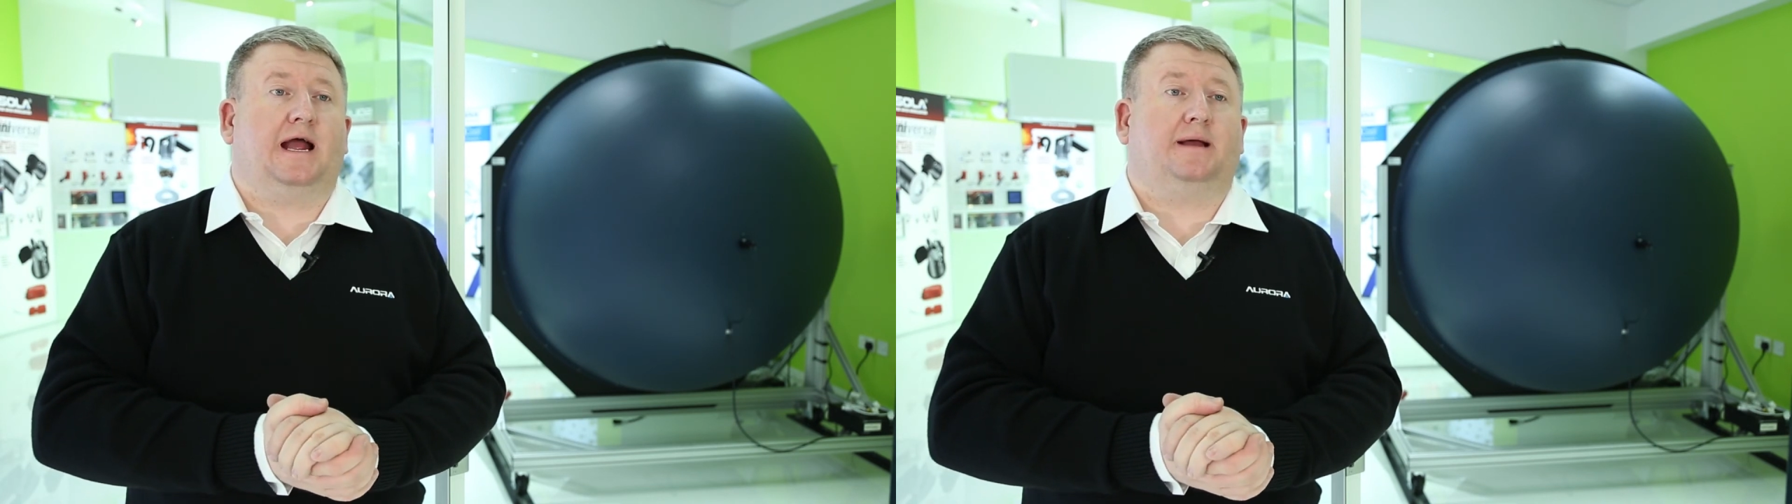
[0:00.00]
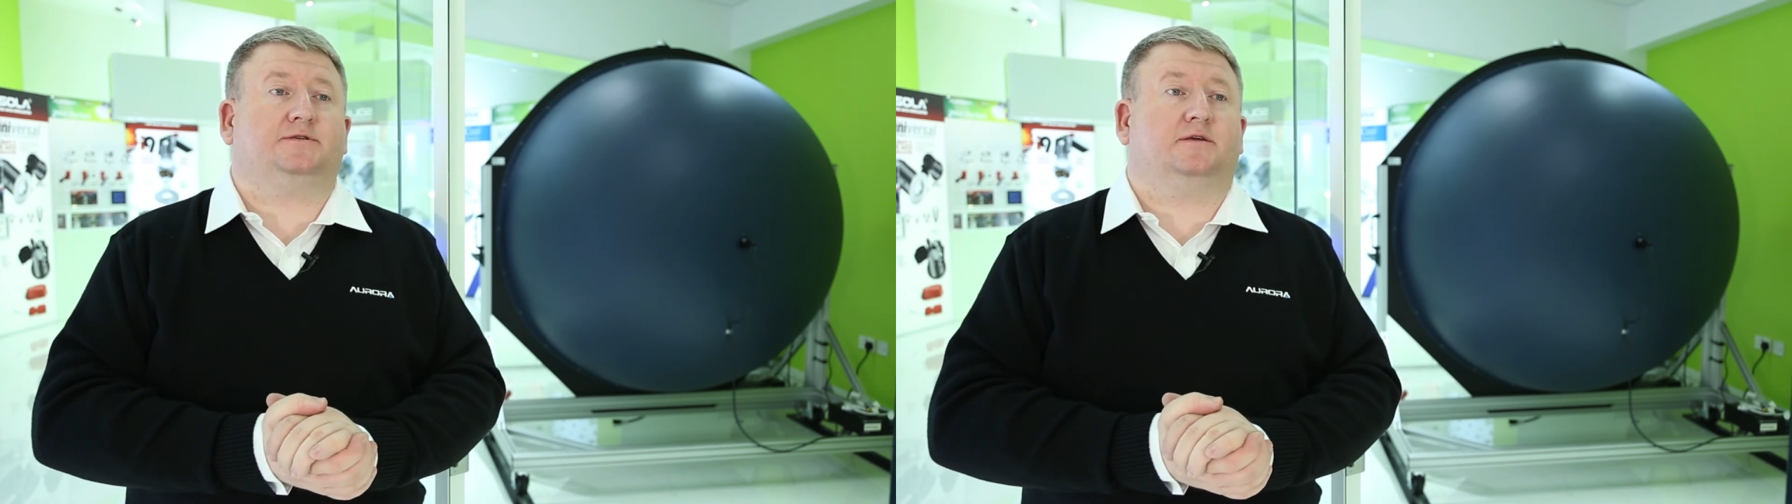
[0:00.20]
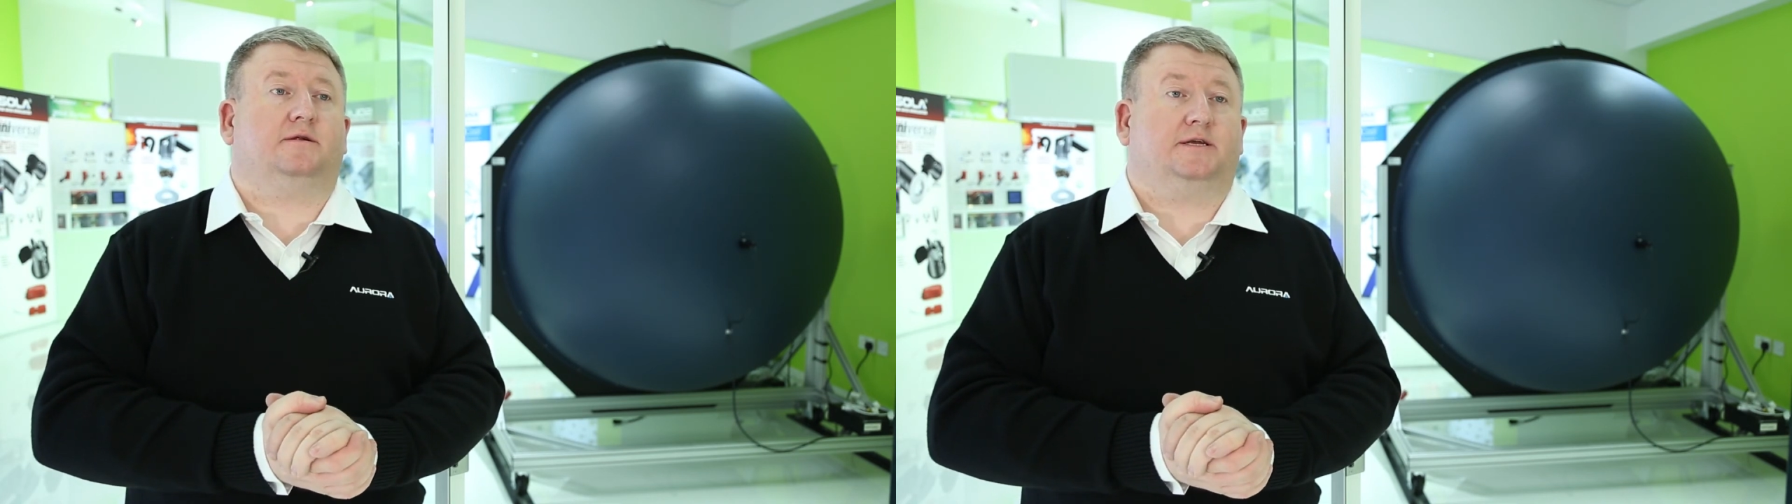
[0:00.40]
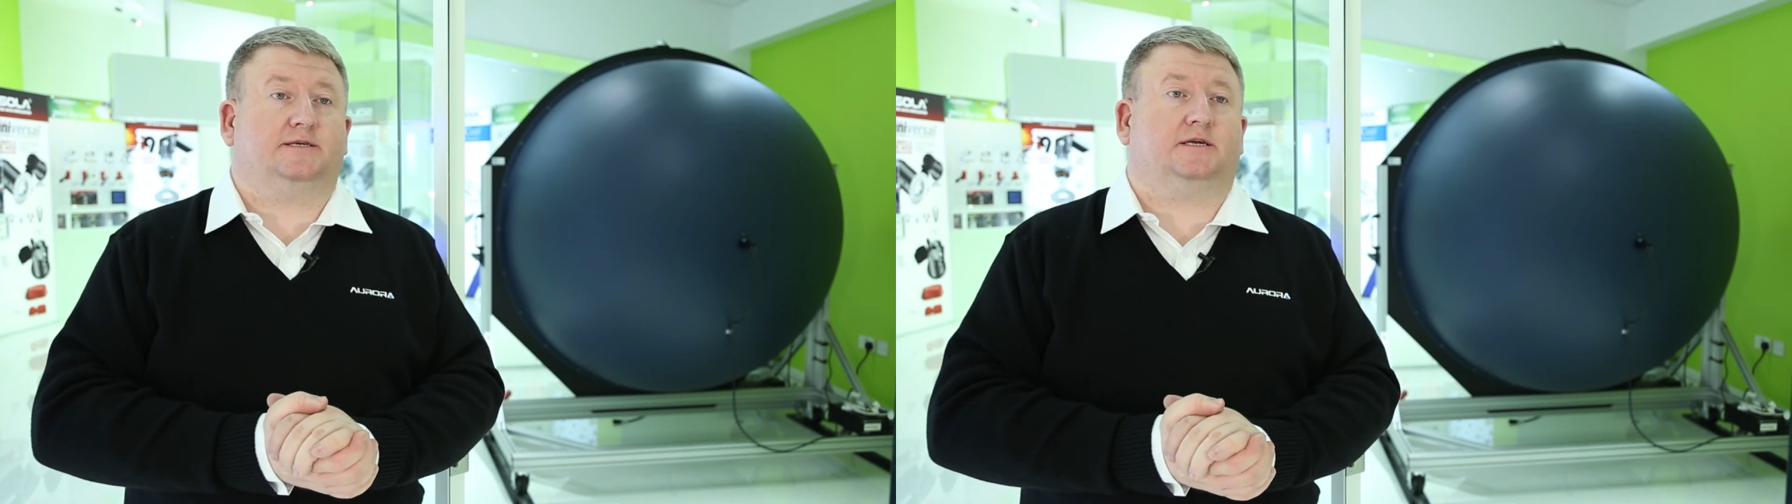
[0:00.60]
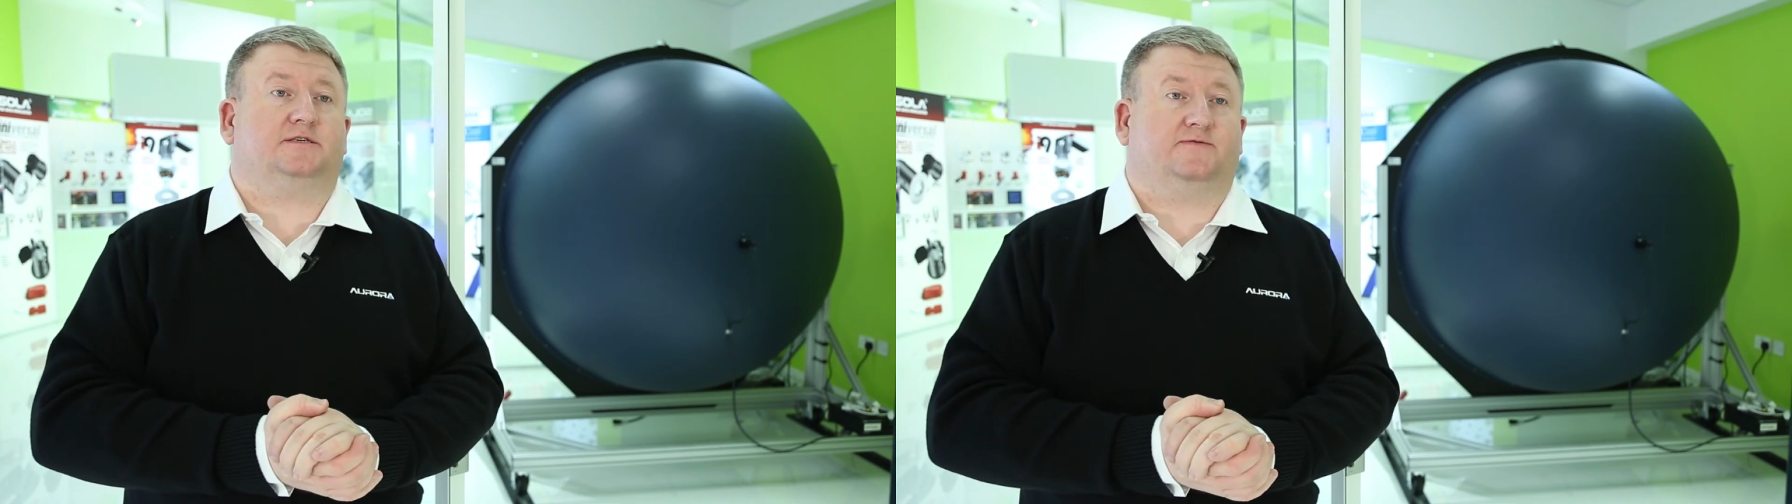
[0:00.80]
absolutely
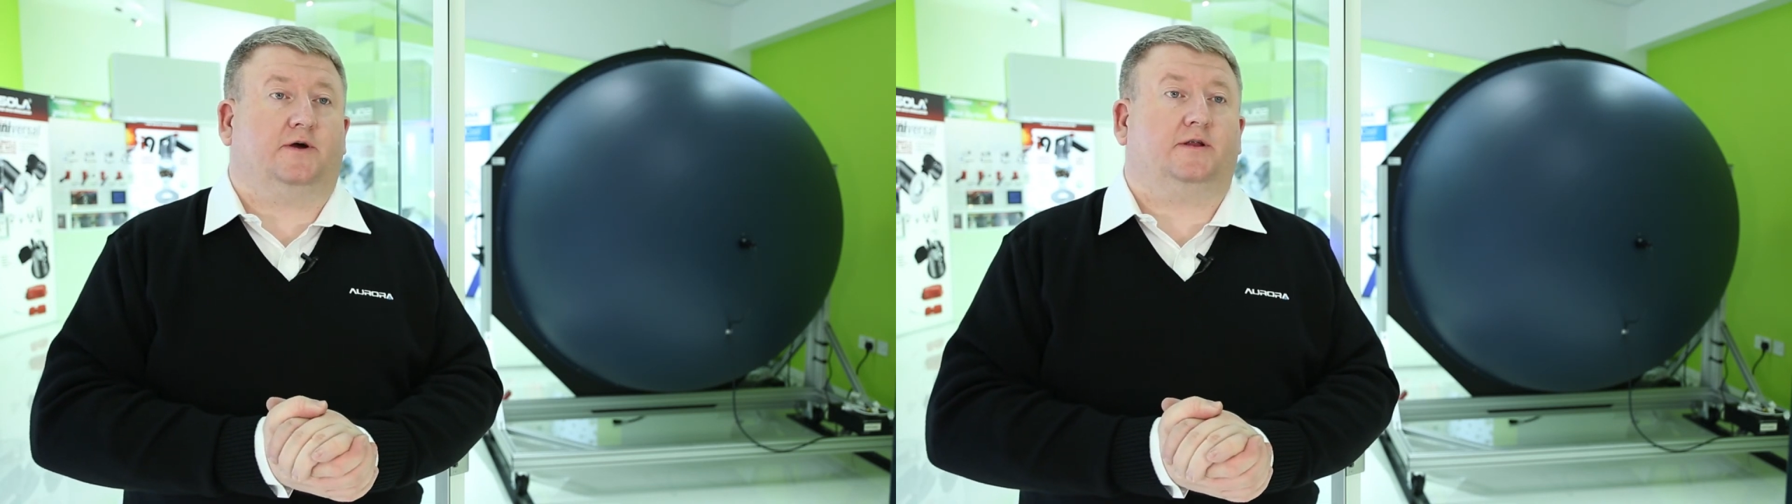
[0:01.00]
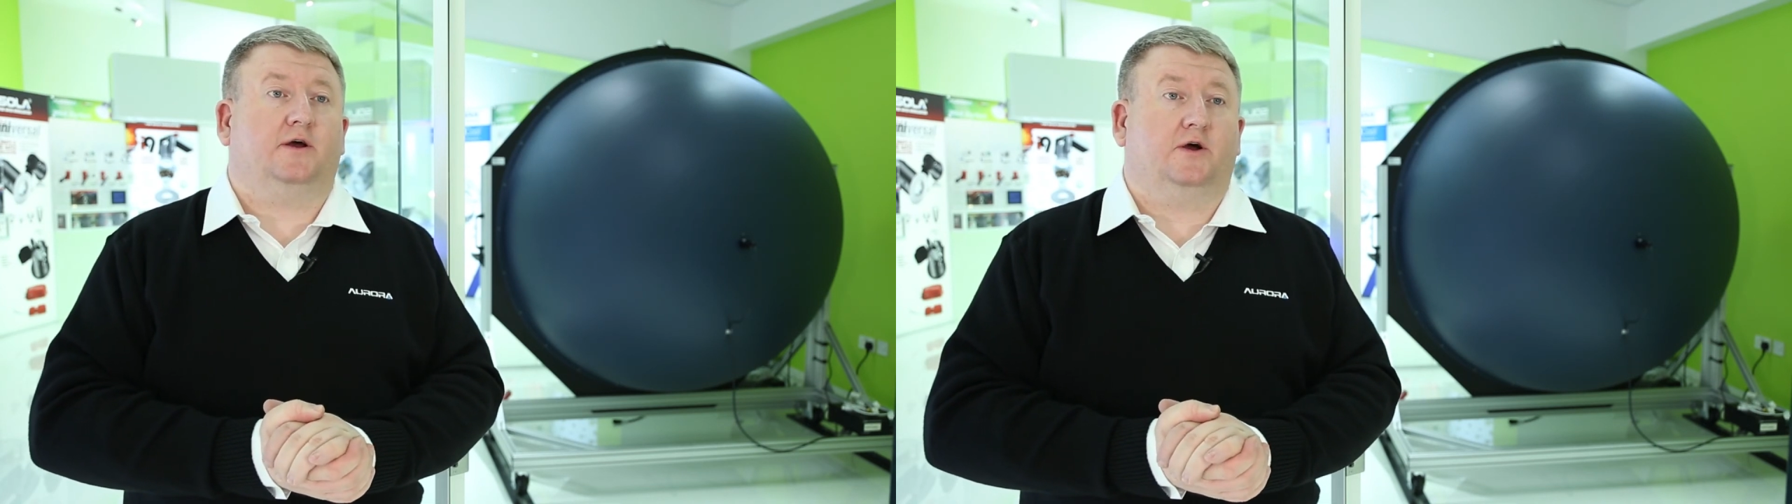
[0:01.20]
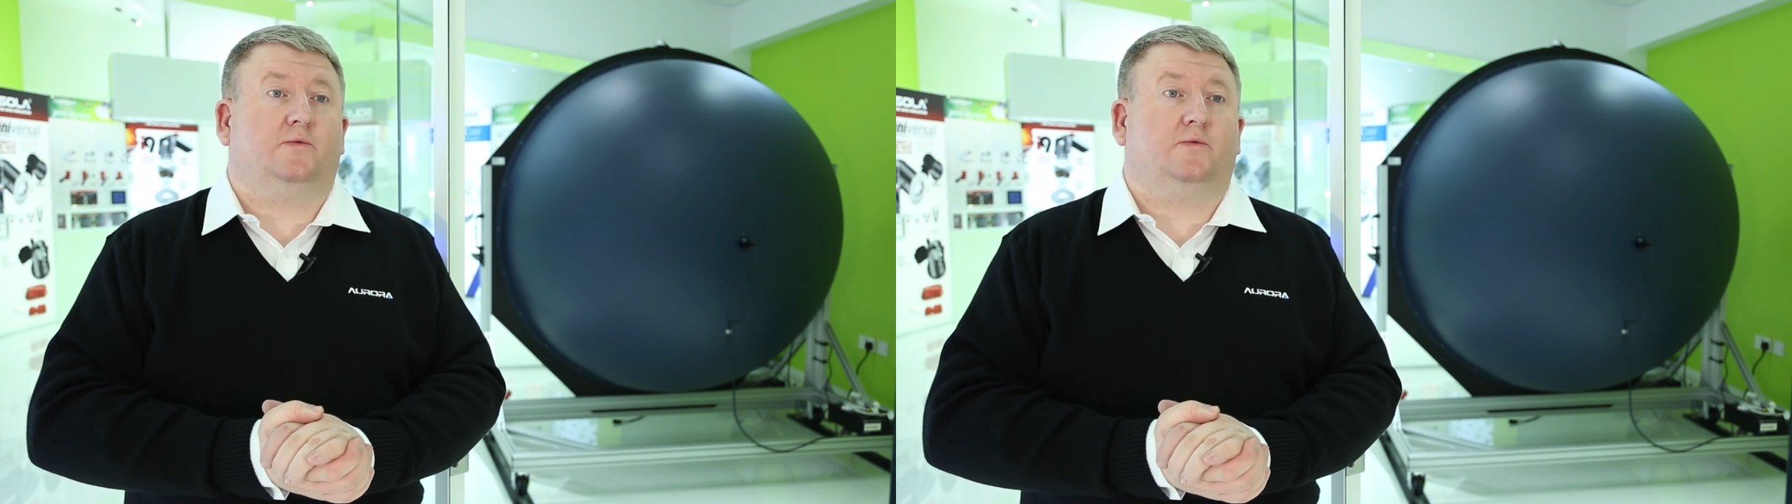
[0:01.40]
satisfied